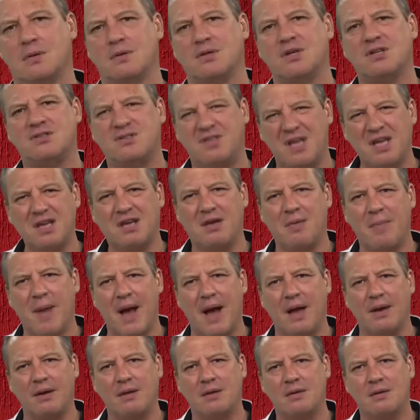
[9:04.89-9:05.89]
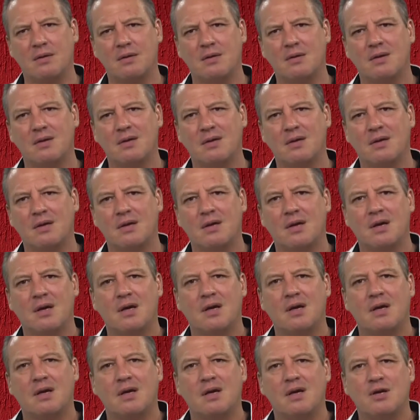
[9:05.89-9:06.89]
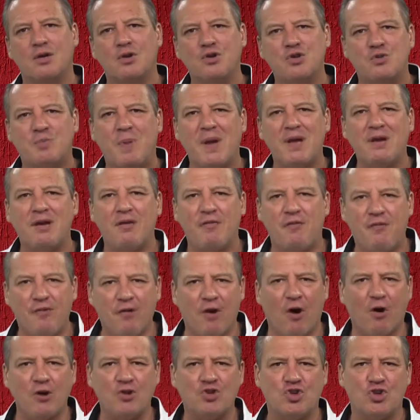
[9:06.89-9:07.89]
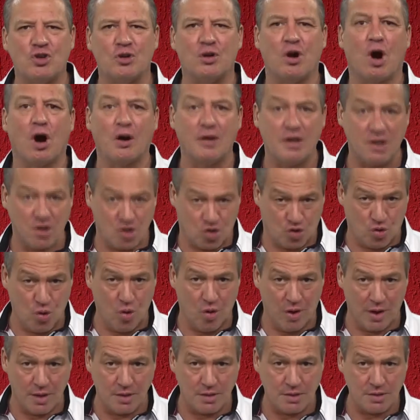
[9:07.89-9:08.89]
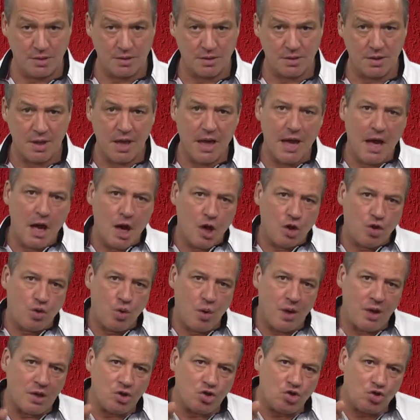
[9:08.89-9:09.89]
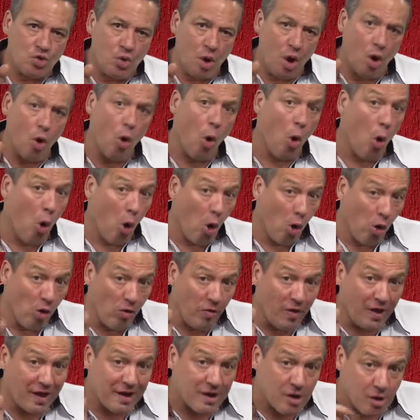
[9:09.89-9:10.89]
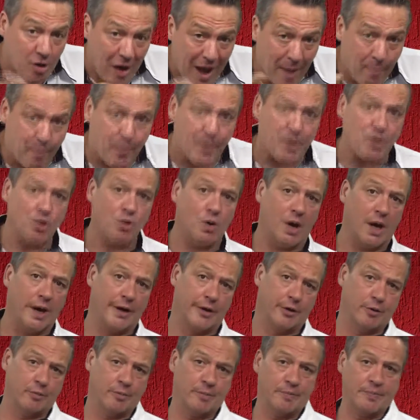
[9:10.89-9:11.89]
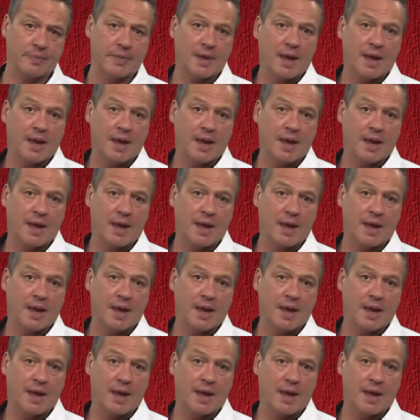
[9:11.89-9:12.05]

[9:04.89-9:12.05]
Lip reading: Just think about it. You spend a fortune on insurance to insure all the crap in your home.